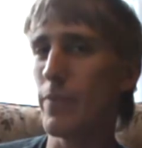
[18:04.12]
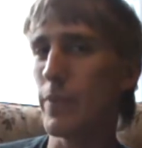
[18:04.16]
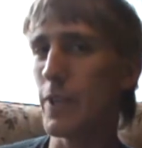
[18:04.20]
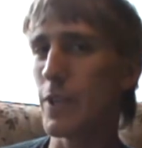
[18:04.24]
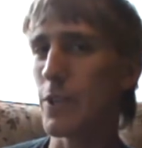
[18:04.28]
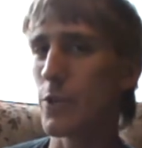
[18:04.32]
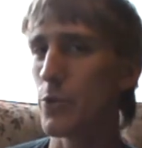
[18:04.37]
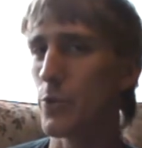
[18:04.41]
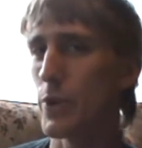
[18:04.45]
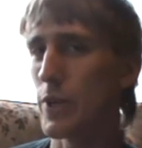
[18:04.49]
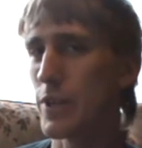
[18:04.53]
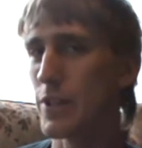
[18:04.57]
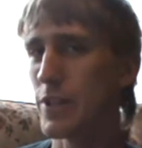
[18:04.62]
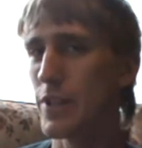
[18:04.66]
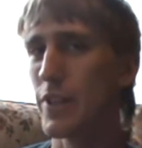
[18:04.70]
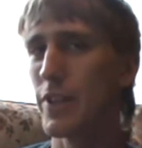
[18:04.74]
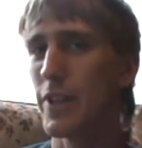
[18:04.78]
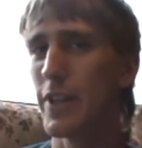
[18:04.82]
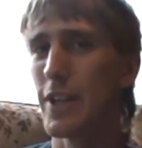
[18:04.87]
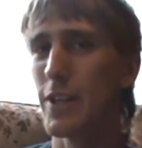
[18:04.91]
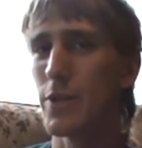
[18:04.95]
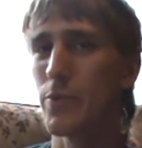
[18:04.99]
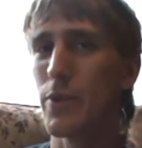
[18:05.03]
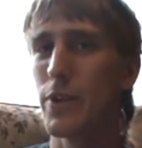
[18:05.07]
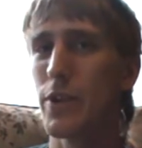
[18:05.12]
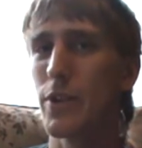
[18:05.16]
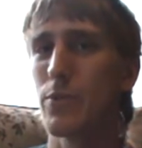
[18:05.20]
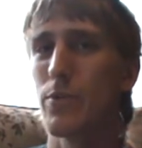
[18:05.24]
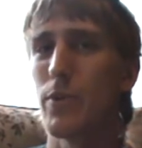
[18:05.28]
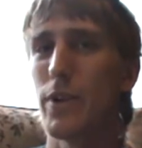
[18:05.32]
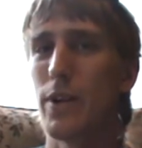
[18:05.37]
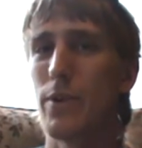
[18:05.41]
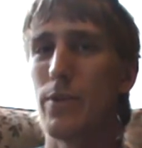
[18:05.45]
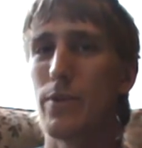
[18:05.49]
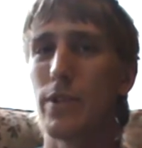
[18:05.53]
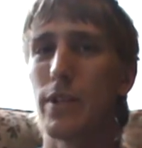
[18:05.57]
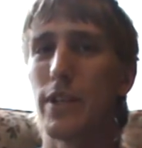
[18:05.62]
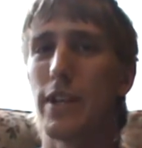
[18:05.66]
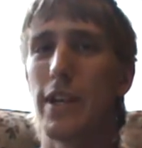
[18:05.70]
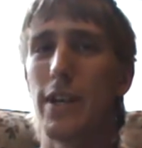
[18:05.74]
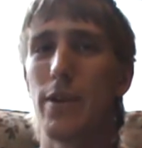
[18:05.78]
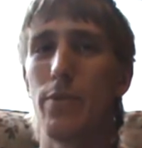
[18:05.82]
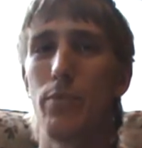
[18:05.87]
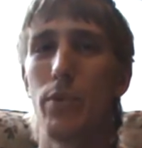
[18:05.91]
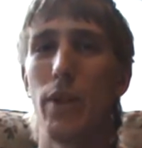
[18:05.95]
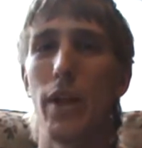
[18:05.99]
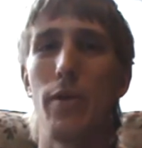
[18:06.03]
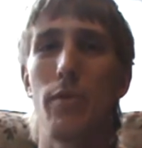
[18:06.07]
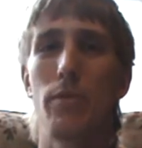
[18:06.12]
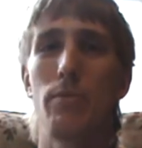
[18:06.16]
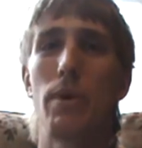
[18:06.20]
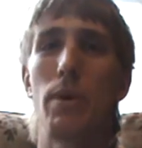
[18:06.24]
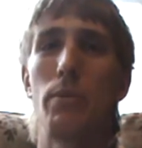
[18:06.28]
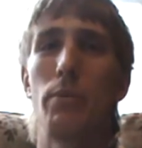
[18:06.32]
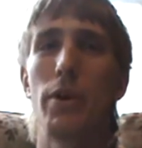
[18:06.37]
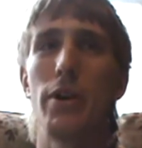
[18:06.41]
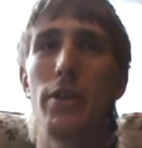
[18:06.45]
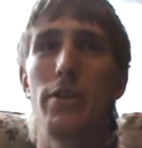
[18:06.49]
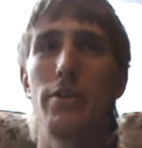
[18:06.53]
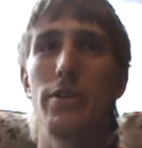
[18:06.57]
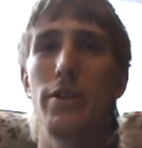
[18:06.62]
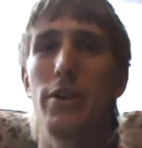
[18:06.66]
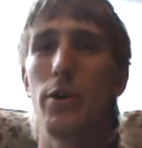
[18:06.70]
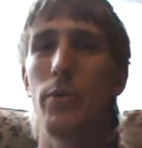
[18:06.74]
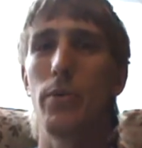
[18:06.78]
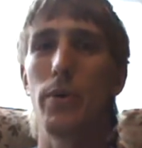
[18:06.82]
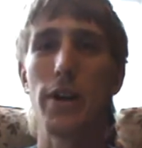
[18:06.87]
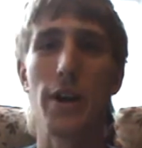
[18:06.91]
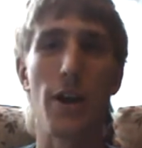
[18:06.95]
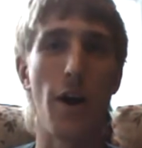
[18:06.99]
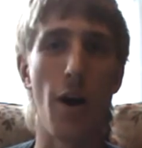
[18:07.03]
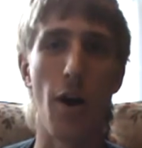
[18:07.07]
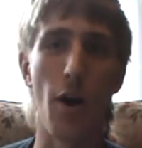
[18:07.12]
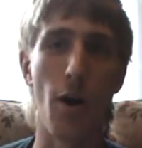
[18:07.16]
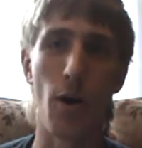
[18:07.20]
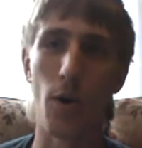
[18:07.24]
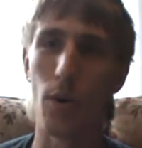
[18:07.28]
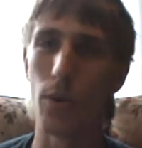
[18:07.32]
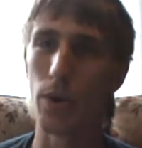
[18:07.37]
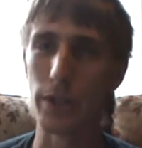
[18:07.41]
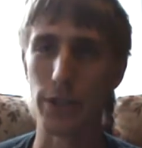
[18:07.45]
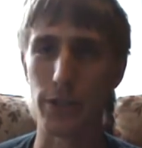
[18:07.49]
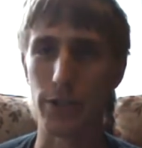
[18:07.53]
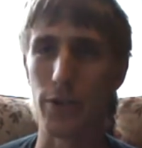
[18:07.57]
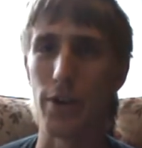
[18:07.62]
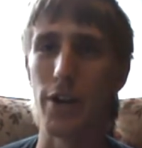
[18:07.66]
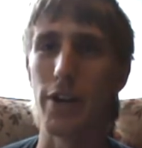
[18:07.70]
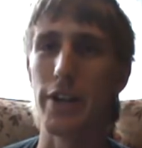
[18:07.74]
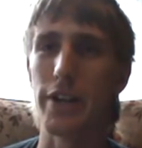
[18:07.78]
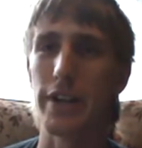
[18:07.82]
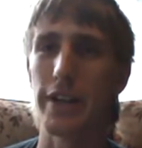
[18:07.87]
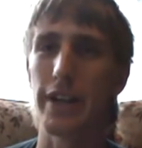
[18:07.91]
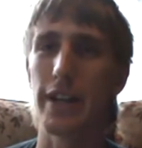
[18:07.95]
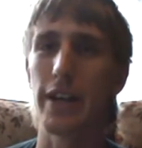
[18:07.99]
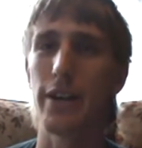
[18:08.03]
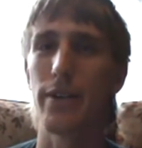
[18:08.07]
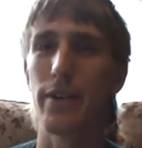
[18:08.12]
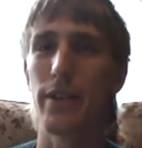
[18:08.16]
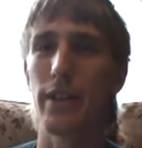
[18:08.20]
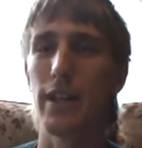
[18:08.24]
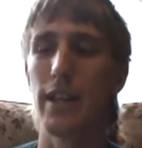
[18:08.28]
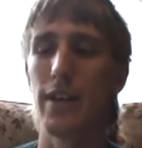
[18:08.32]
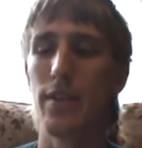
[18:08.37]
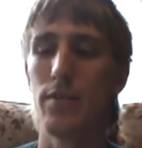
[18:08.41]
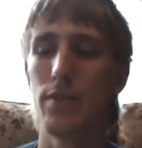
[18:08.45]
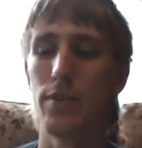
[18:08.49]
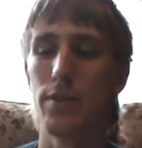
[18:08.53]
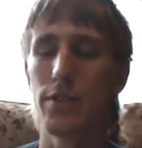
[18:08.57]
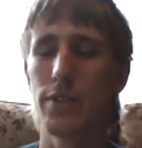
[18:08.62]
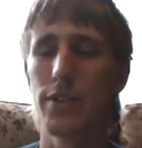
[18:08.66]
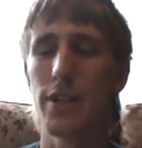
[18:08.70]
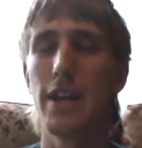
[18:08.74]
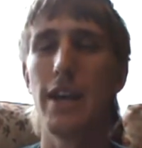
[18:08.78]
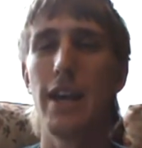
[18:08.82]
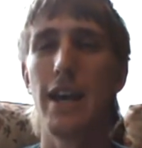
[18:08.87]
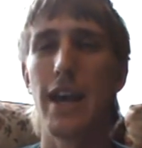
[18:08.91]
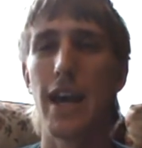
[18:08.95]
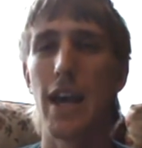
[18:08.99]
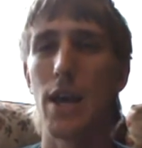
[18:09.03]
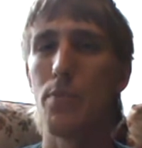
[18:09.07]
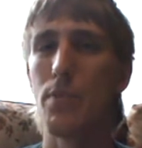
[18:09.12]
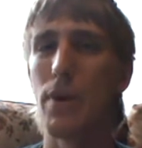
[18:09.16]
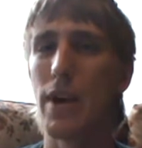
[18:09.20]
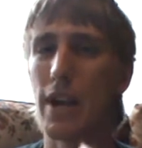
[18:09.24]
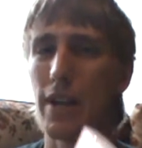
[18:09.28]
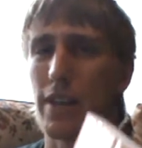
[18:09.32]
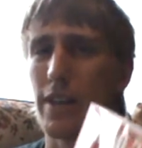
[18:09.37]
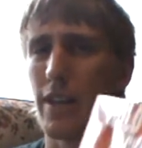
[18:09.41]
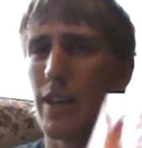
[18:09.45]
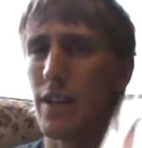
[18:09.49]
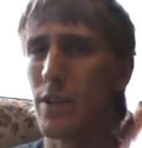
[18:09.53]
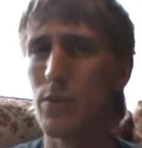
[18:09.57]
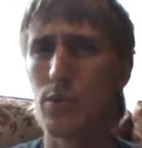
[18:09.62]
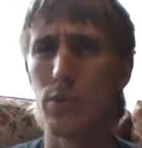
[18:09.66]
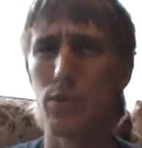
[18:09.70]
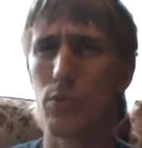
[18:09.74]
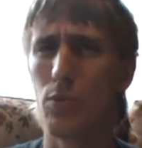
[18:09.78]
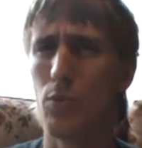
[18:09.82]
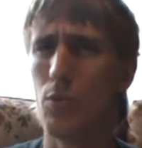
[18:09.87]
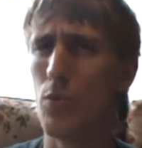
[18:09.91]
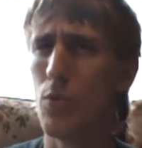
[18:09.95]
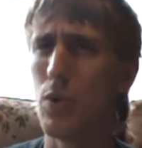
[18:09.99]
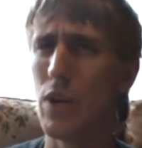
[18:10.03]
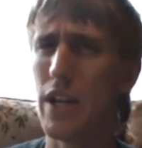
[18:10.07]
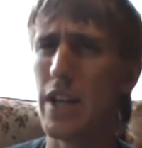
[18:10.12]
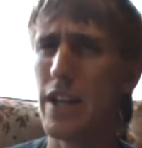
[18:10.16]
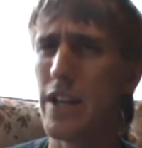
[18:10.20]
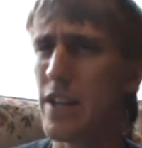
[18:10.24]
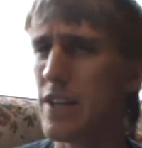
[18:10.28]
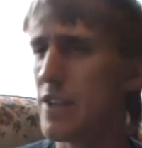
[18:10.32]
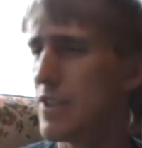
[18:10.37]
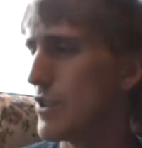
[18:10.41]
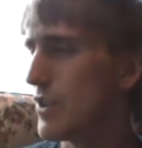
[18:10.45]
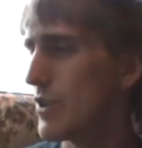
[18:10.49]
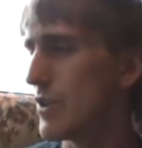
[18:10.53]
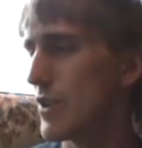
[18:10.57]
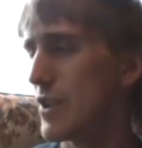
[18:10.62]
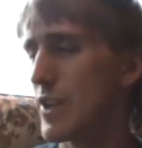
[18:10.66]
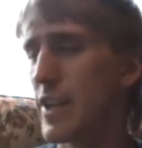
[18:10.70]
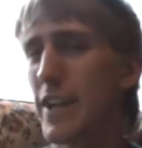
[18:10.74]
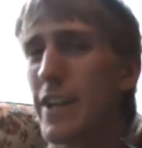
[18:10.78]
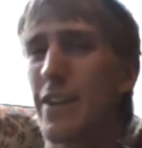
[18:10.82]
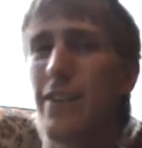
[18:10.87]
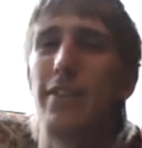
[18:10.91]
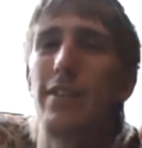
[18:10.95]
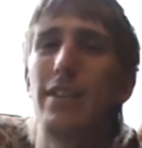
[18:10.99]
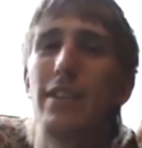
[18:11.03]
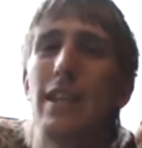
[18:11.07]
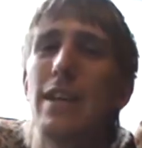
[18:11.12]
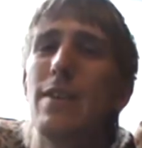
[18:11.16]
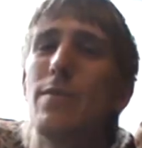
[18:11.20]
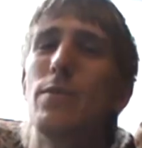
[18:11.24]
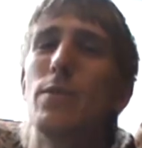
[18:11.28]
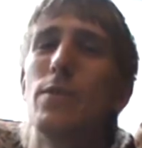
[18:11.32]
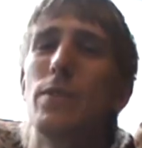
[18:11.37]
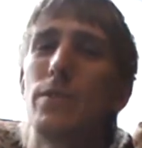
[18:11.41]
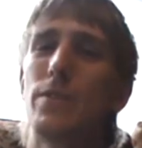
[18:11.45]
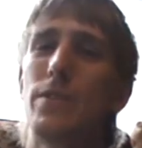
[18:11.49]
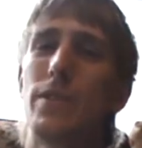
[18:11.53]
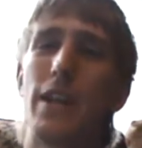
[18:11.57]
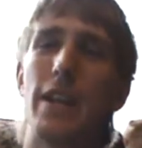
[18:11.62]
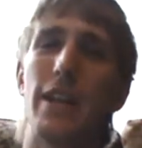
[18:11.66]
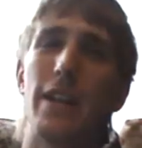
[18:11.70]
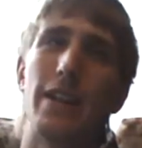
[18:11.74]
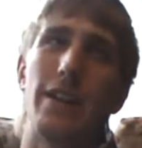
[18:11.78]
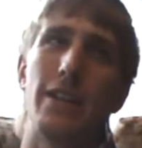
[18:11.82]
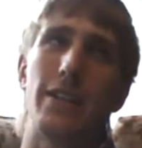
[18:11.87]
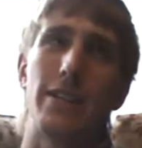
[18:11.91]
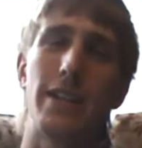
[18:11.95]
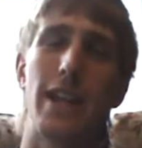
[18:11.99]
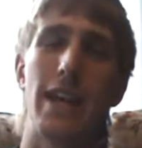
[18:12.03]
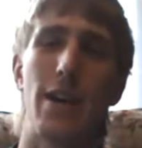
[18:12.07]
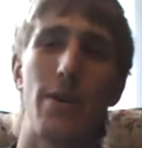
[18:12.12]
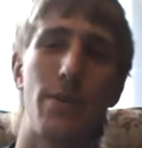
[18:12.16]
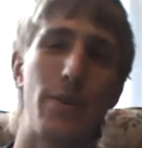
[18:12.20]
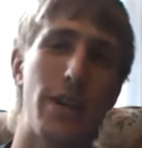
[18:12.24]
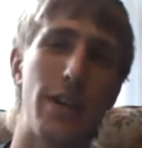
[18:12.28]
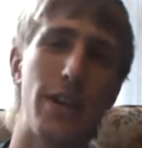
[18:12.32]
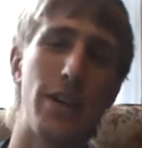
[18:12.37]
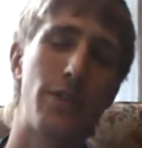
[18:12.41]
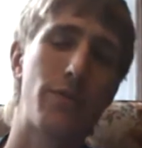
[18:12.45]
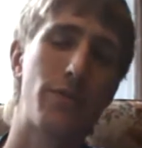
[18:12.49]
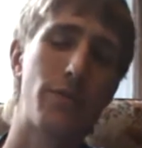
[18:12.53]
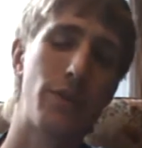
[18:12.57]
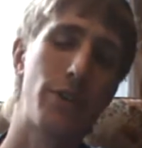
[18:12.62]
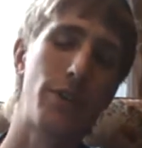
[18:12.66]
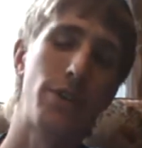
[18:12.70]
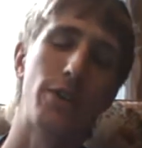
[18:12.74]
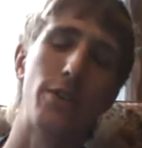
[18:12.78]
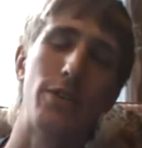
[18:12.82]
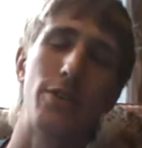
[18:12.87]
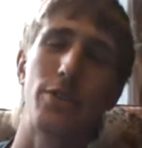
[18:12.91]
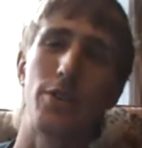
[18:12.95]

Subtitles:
tricks and things, because when I was a kid playing with my brother, you know, we'd always try to get out of the levels, and back then it was way easier to get out of levels than it is nowadays, for sure.